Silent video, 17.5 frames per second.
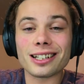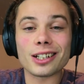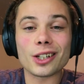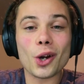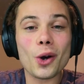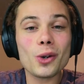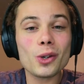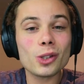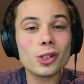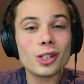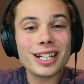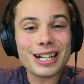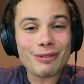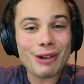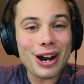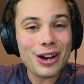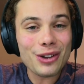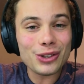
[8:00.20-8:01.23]
and coasting
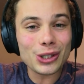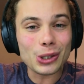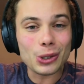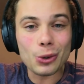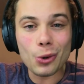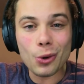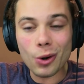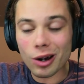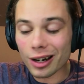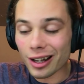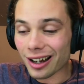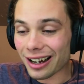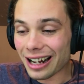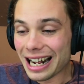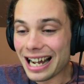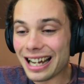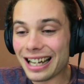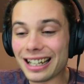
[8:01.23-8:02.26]
around the corner,
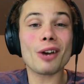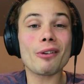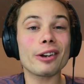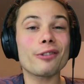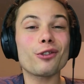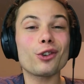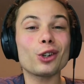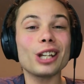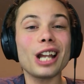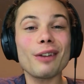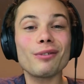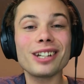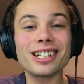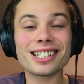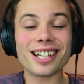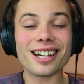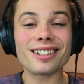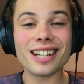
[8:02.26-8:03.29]
going for a lovely
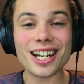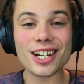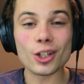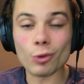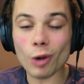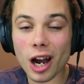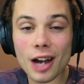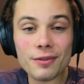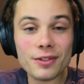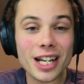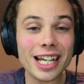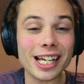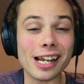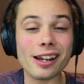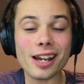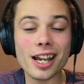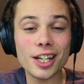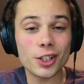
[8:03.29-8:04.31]
Sunday drive,
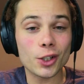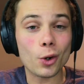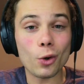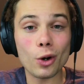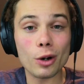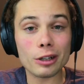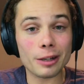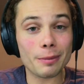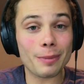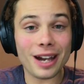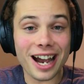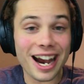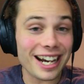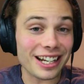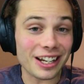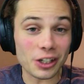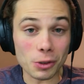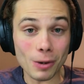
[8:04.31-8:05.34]
taking each corner, but
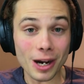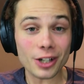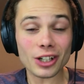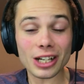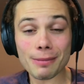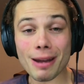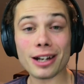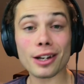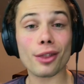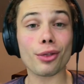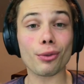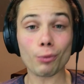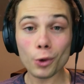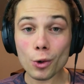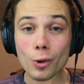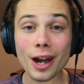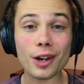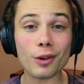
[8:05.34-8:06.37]
hey, you actually made it
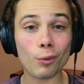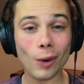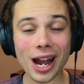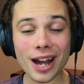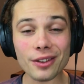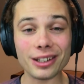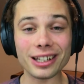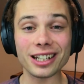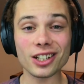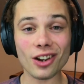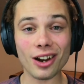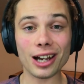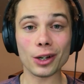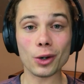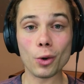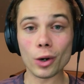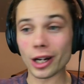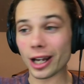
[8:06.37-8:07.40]
through and around the entire
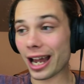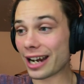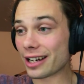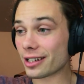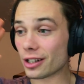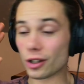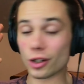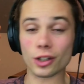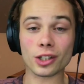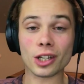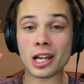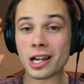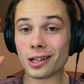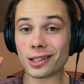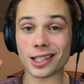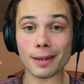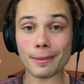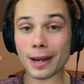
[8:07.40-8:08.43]
corner and didn't just
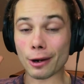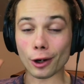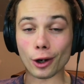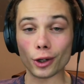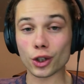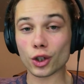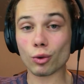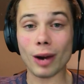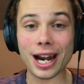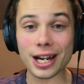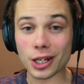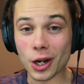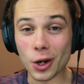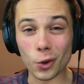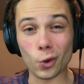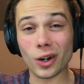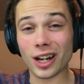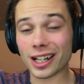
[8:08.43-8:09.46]
somehow go straight,
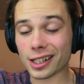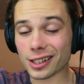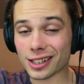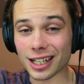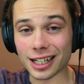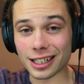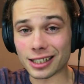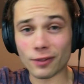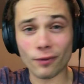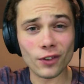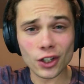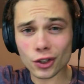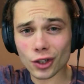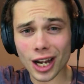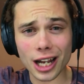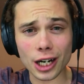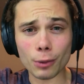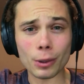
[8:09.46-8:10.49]
or like I said,
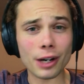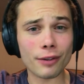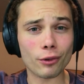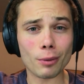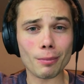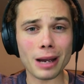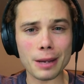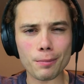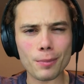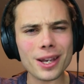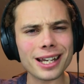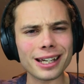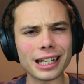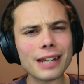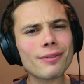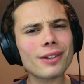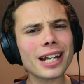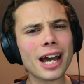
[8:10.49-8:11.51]
fishtail or whatever it may be.
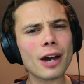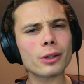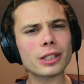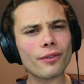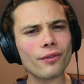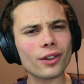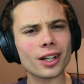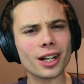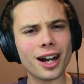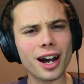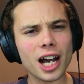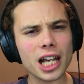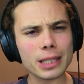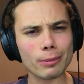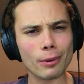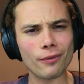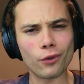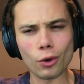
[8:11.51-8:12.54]
And even how different
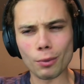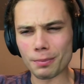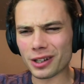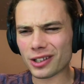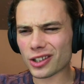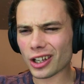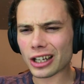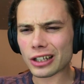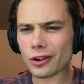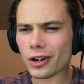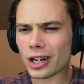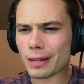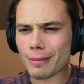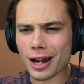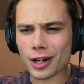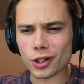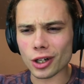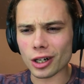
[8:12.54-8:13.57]
cars perform, because I can only
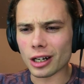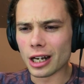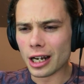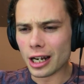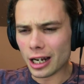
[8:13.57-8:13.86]
imagine